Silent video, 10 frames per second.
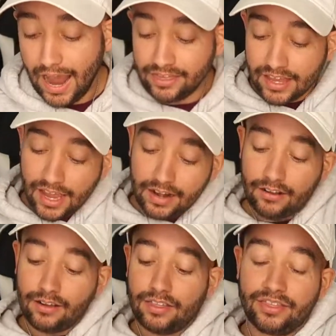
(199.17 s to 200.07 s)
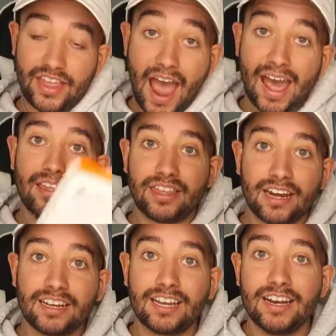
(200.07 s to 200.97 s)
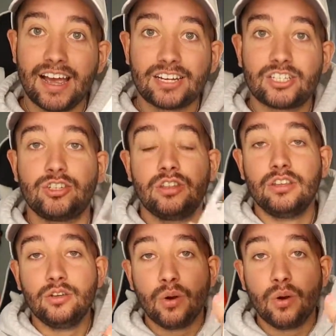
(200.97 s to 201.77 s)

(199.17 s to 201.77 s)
and then that then connects to the